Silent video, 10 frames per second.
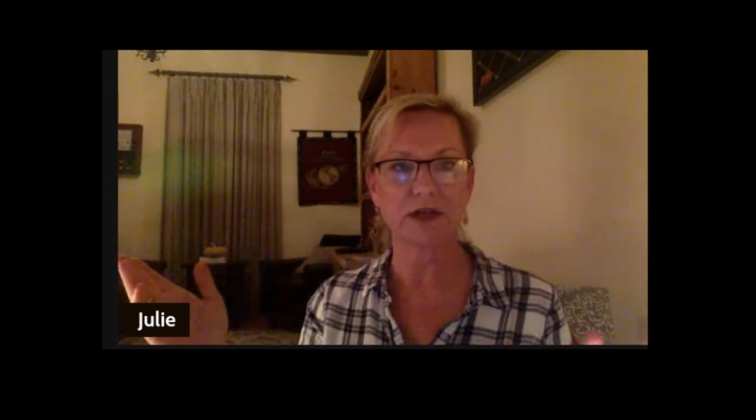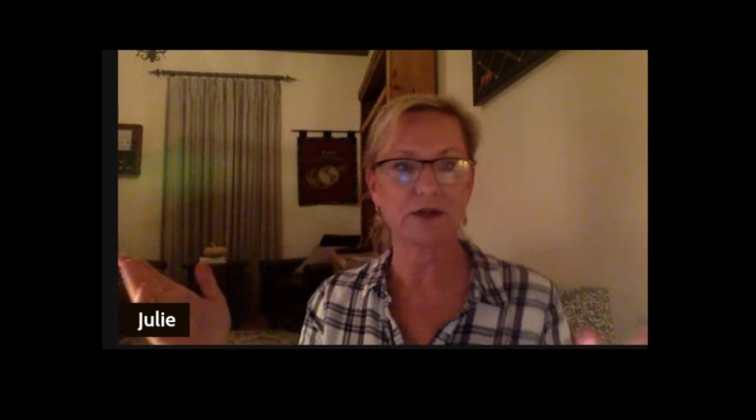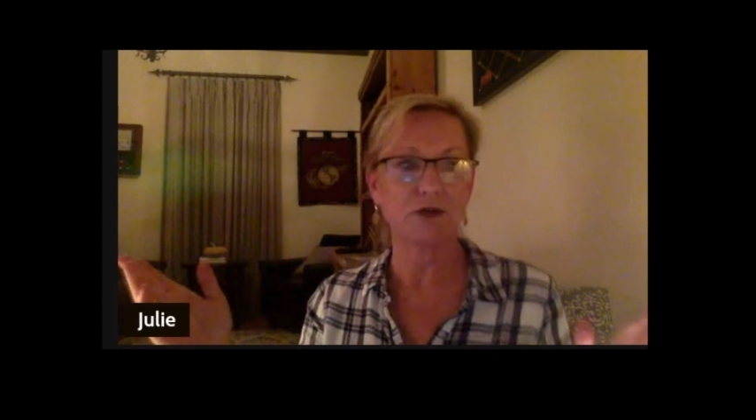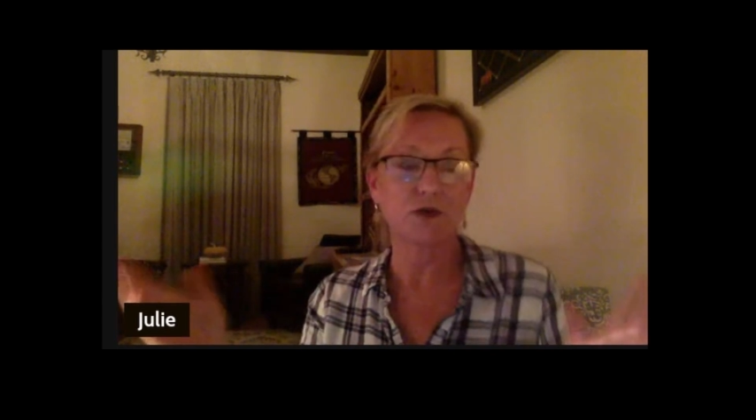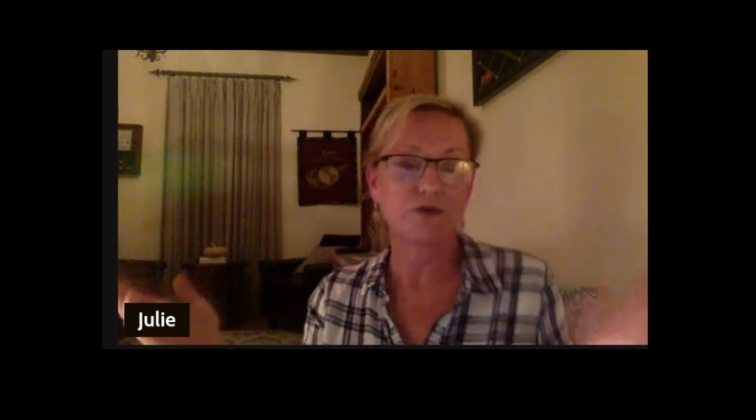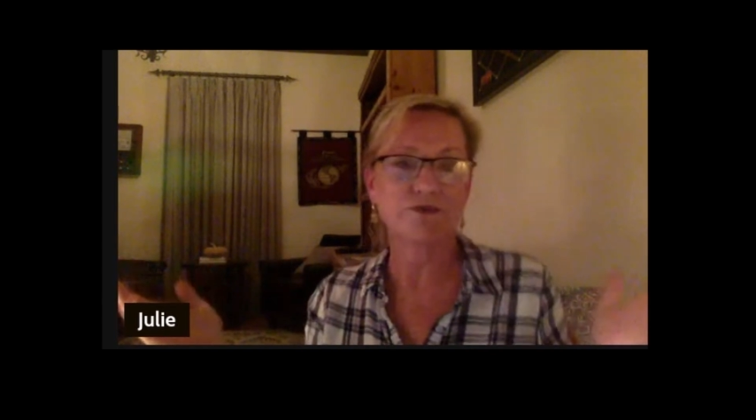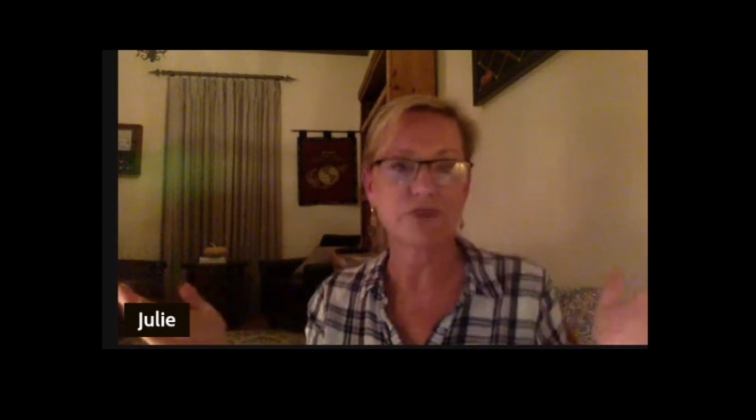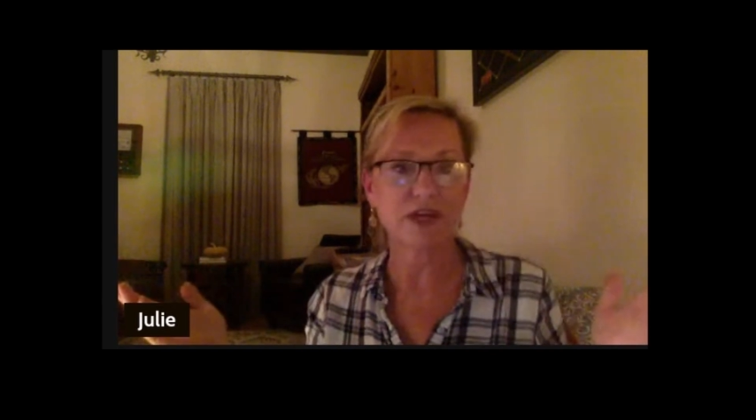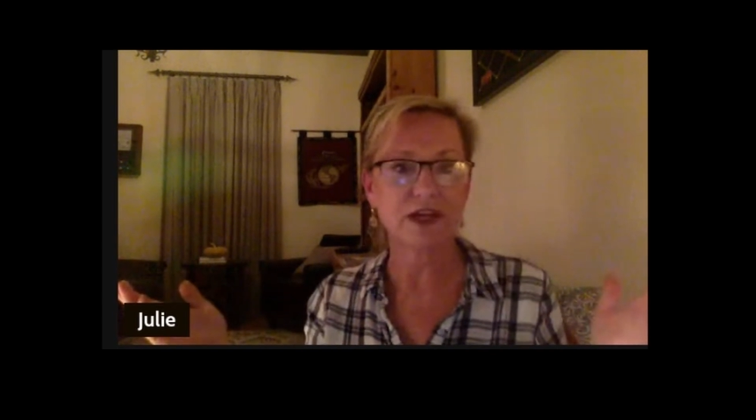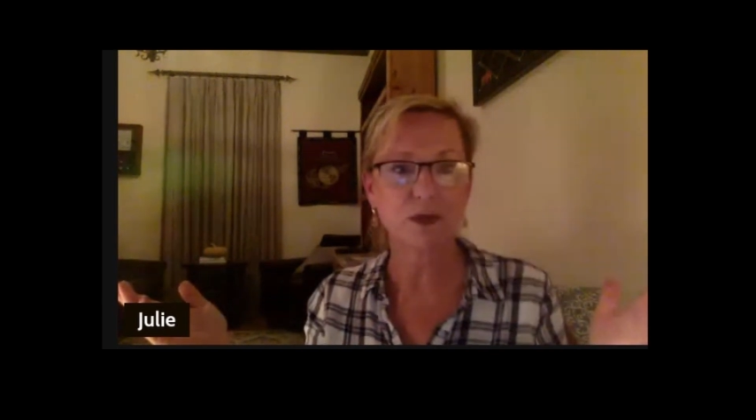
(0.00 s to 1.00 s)
and you couldn't
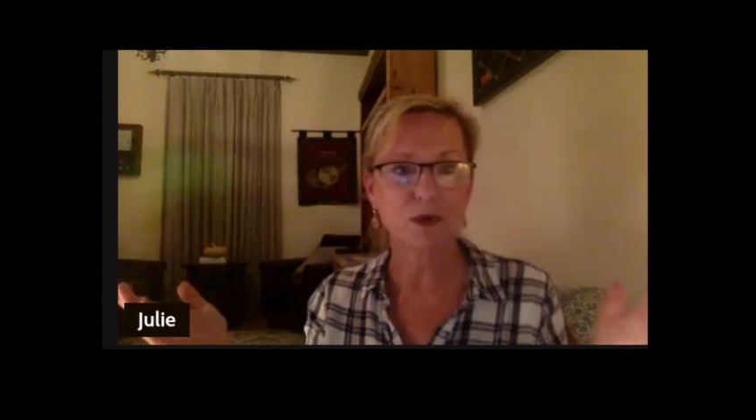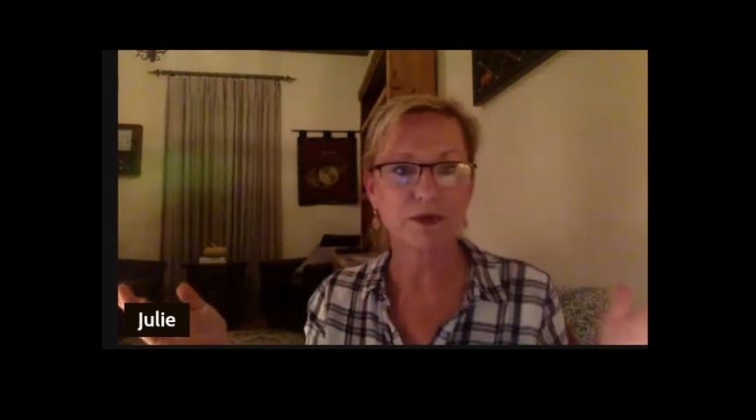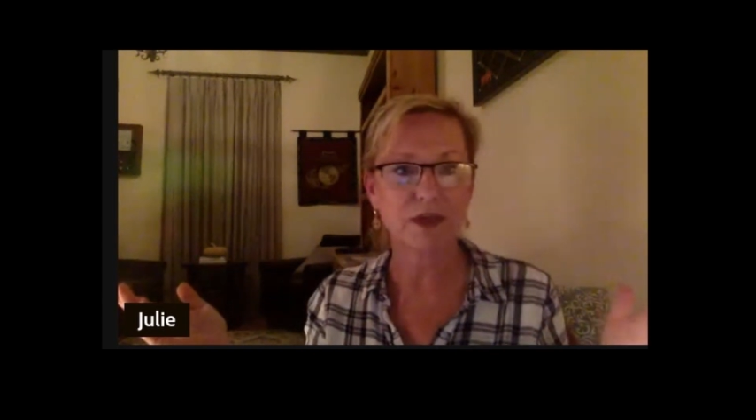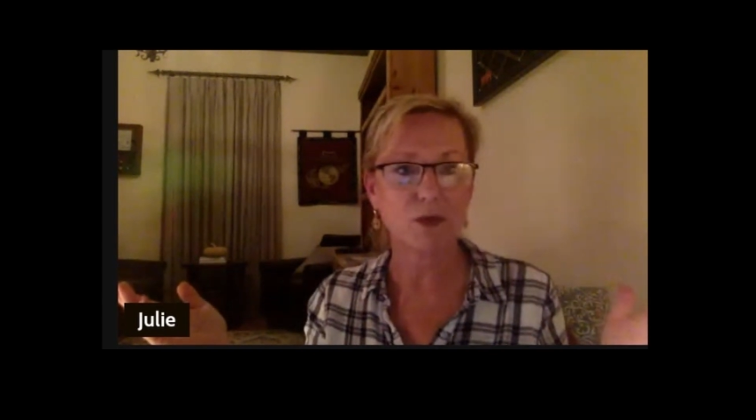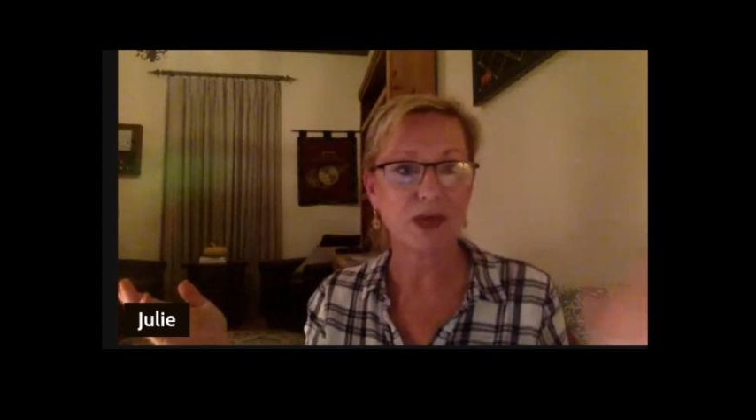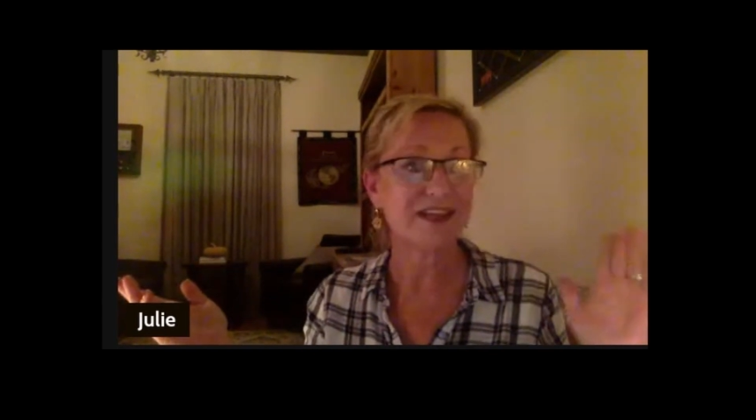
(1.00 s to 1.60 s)
find out where they